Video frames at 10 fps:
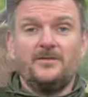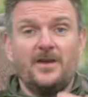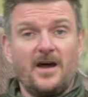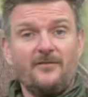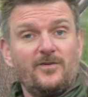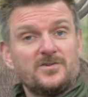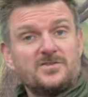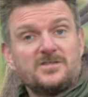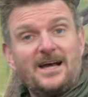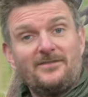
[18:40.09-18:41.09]
The Nightforce
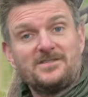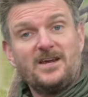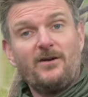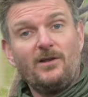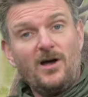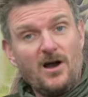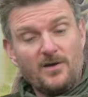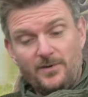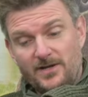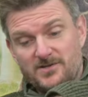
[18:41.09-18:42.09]
doesn't have a zero
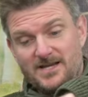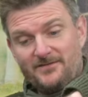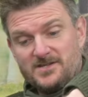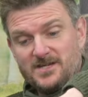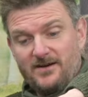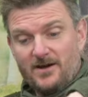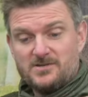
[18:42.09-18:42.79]
lock, but it does have a zero